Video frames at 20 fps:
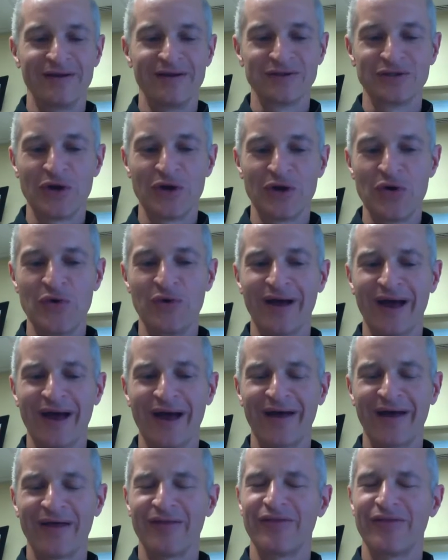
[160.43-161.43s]
So
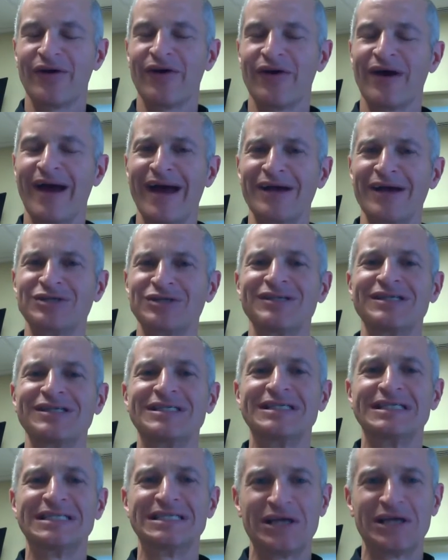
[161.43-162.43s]
there are actually
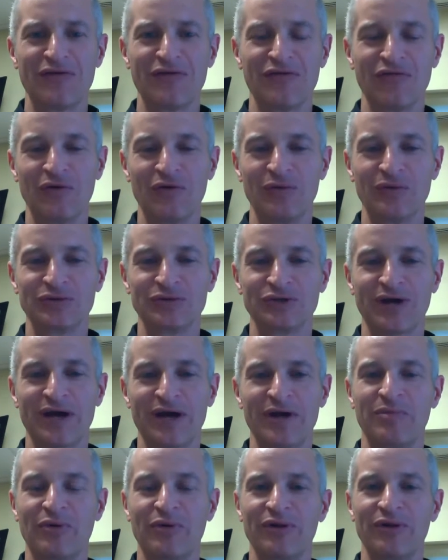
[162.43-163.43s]
several. We'll try
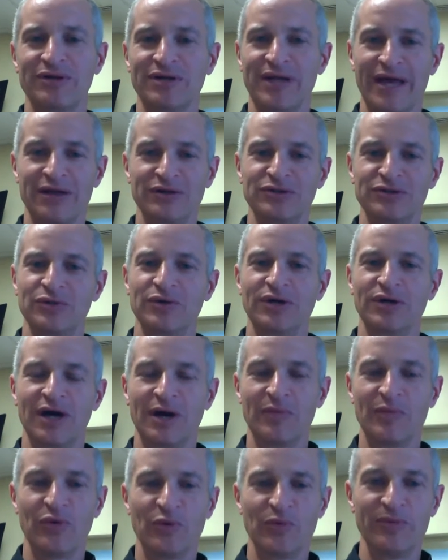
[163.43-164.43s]
to boil it down to a
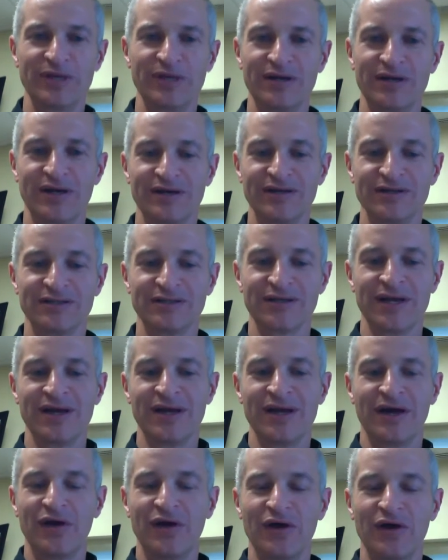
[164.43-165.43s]
couple because
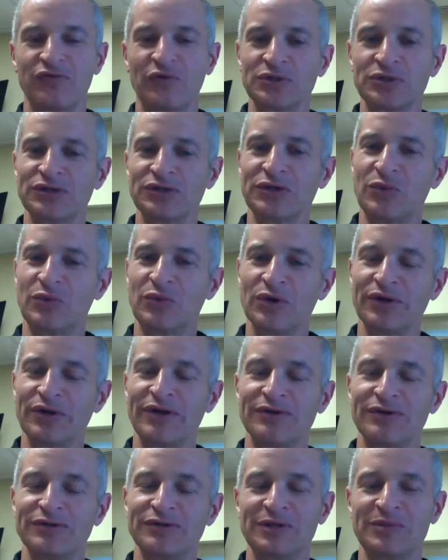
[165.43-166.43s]
unfortunately award
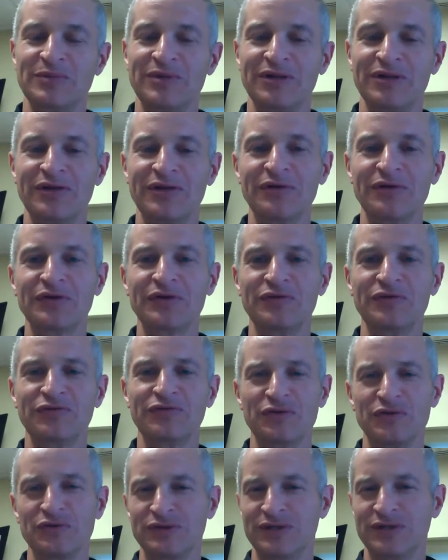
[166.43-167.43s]
letters can be a little
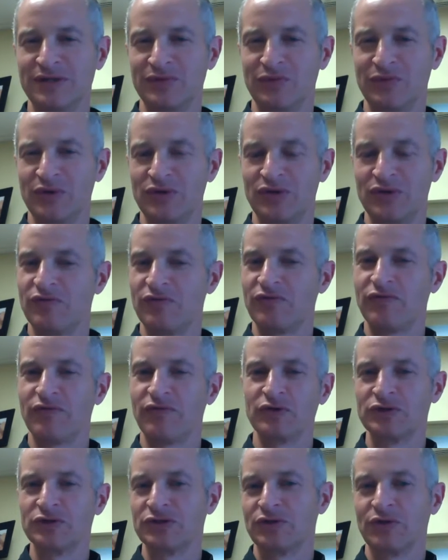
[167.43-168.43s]
confusing when you
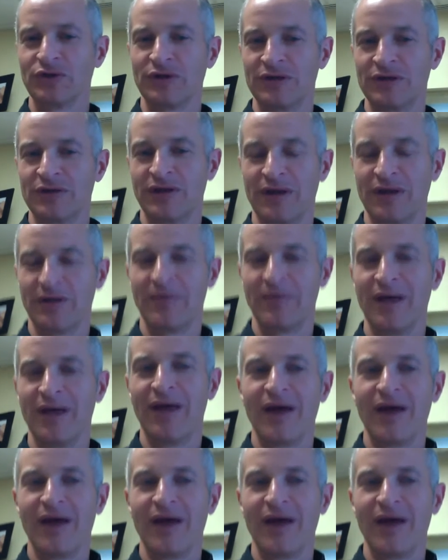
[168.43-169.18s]
first look at them.